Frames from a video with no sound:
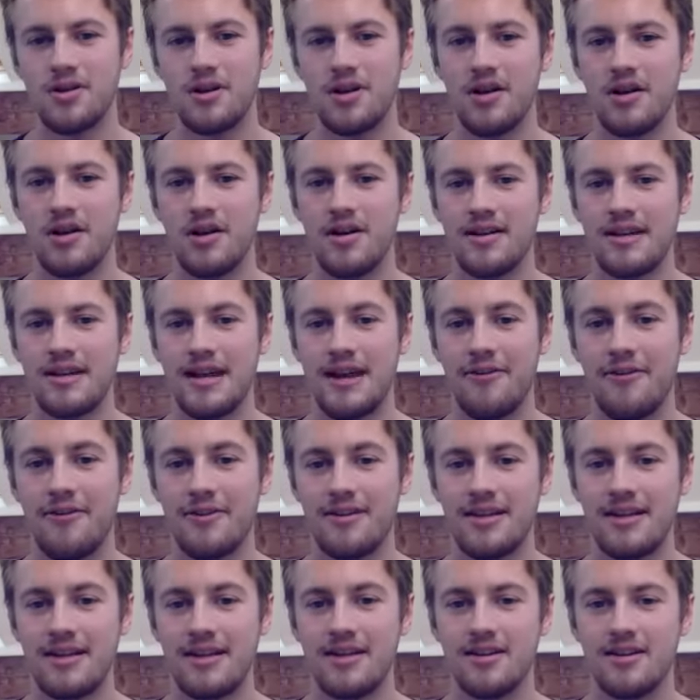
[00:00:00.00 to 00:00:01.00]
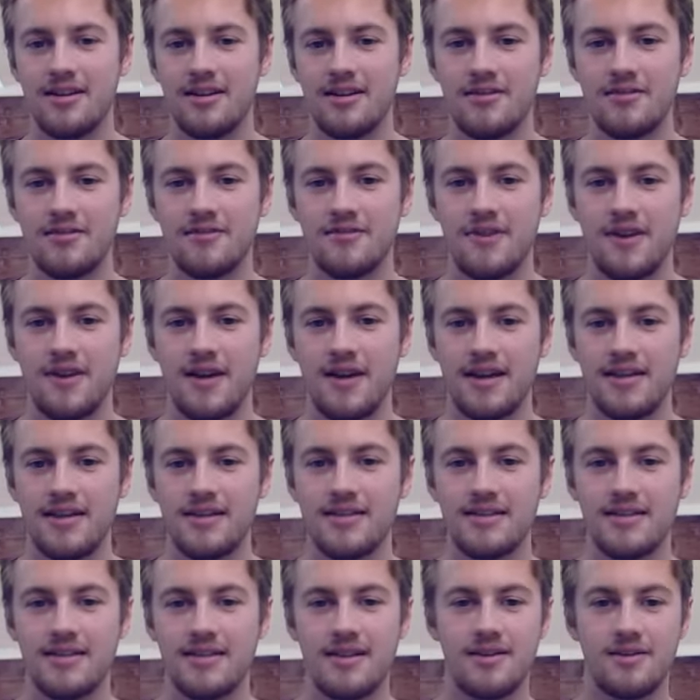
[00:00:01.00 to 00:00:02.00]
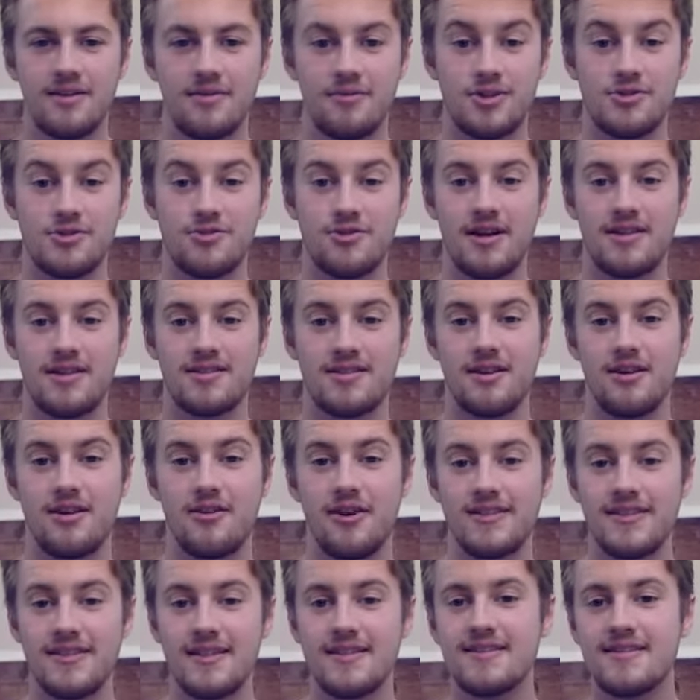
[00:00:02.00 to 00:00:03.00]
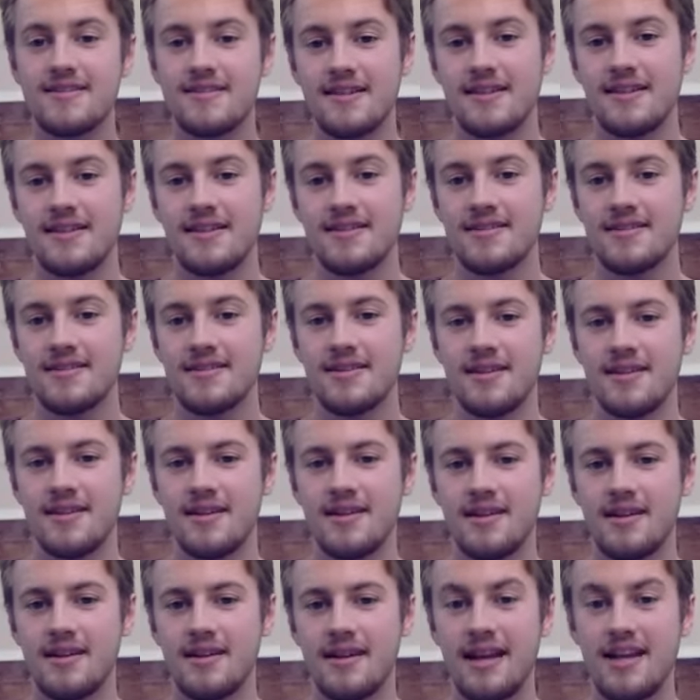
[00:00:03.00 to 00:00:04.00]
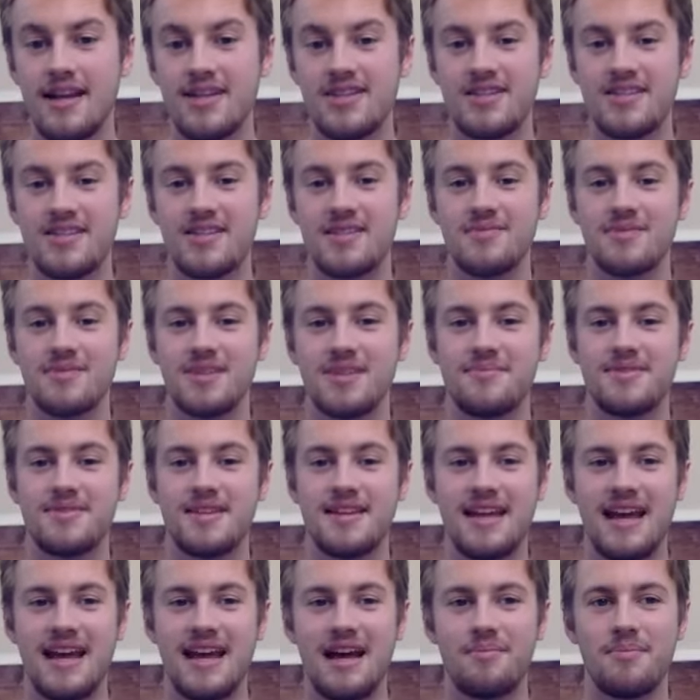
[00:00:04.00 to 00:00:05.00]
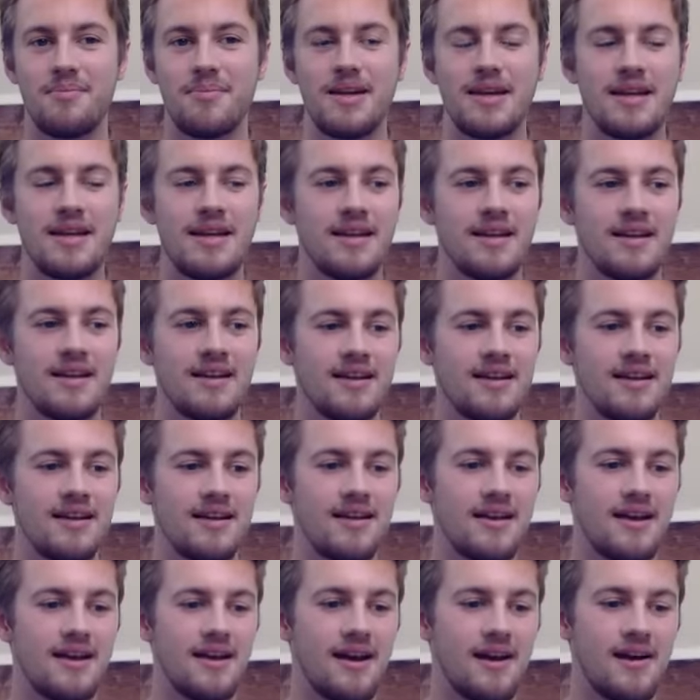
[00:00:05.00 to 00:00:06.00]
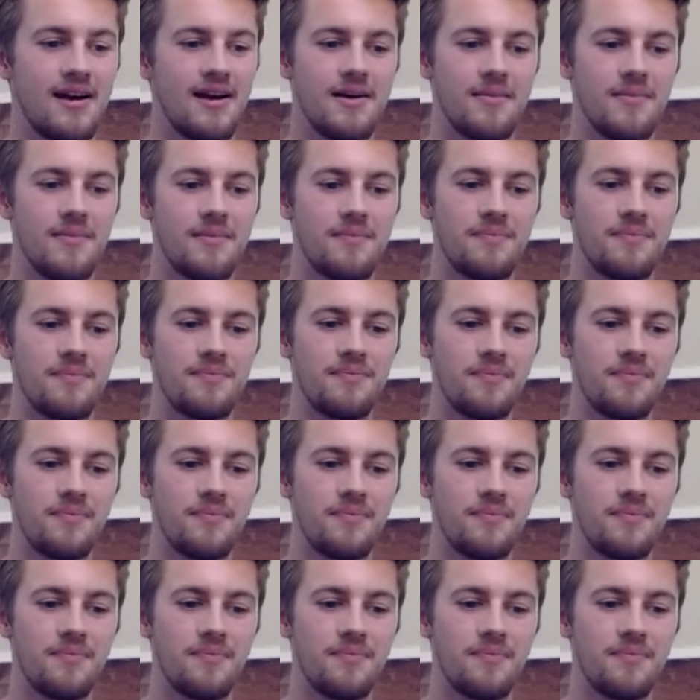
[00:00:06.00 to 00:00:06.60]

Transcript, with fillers: are inherently confined, restricts our identities, and actually sometimes they can be the